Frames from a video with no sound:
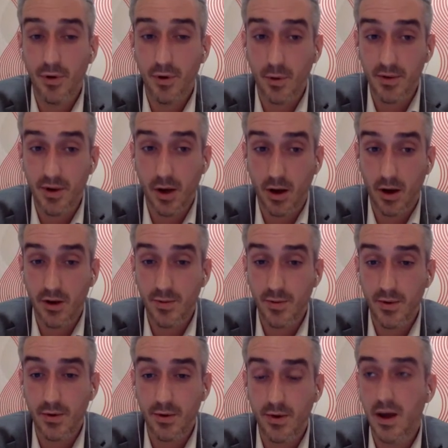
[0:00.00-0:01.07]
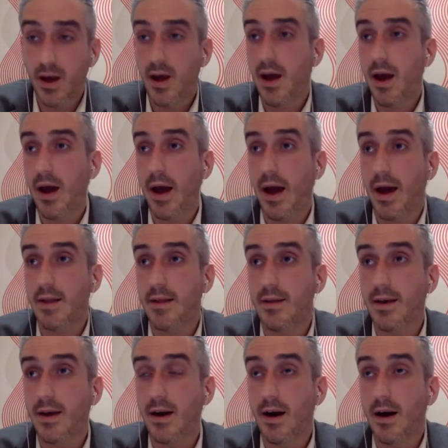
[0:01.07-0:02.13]
and Ormskirk Hospital and
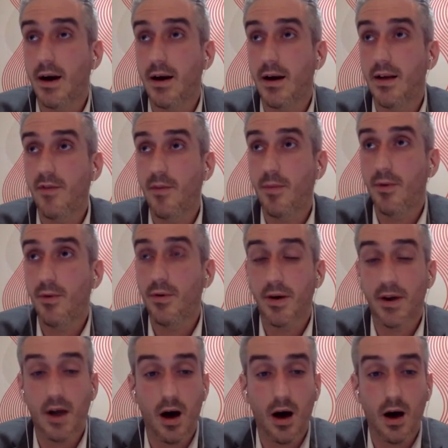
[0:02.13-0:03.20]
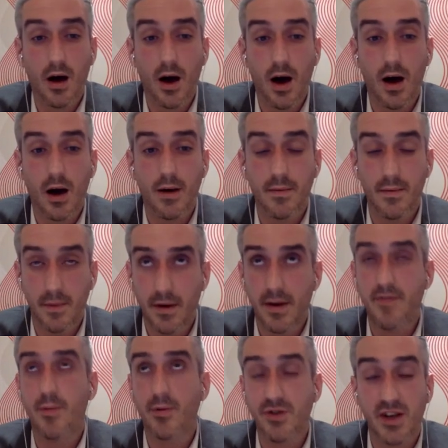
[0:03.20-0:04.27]
Liverpool
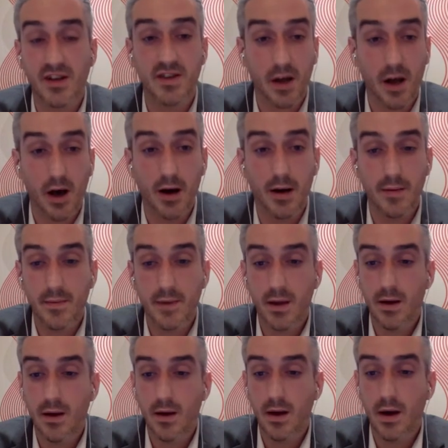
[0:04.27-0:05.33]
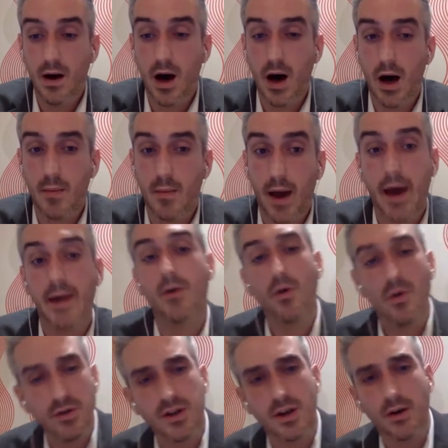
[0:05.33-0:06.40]
Chest and Heart, and
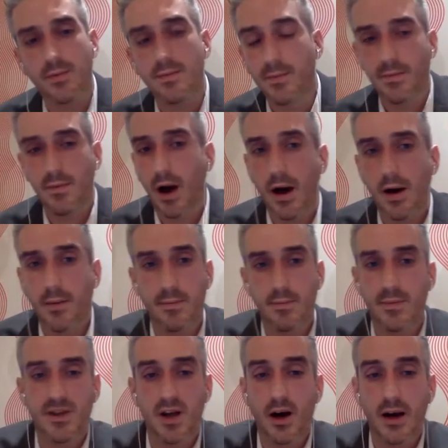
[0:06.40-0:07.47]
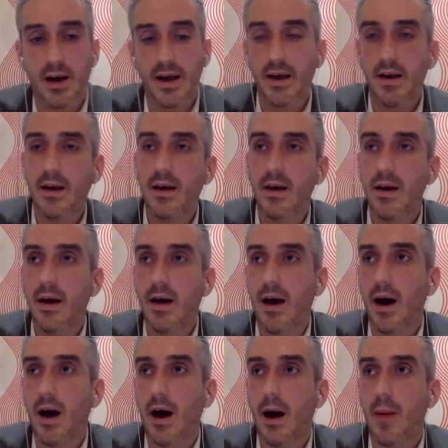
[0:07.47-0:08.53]
also bizarrely
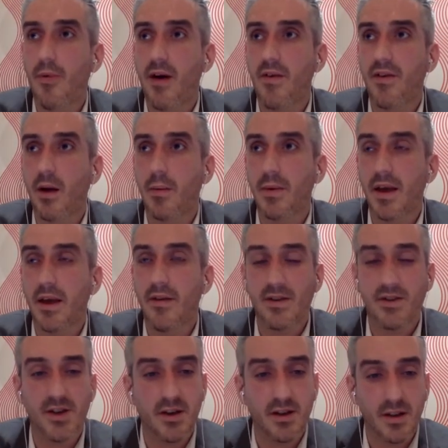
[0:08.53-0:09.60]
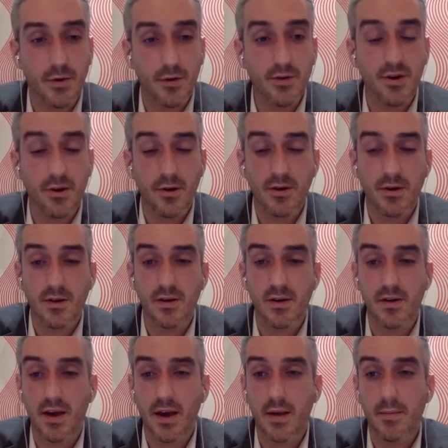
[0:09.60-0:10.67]
a private company here in Jersey that also uses the
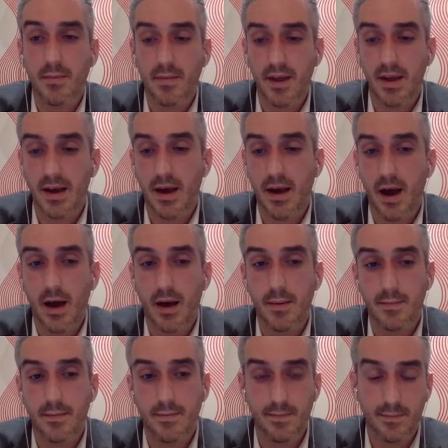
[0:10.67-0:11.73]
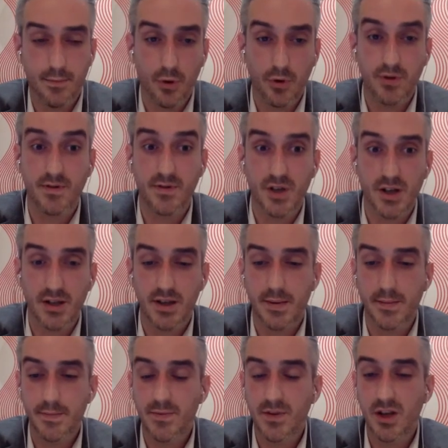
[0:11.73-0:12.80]
scheme, the Ports of Jersey.
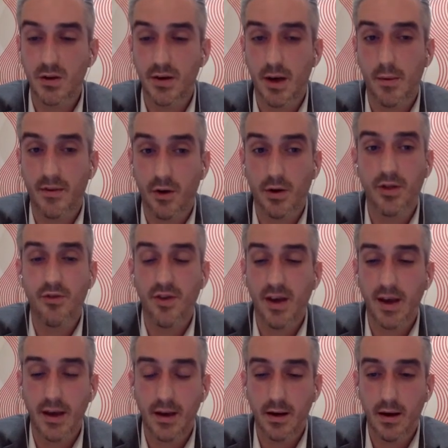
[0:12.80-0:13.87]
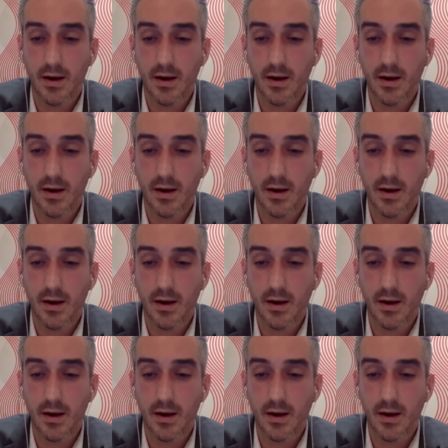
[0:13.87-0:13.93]
So yeah, we've got 3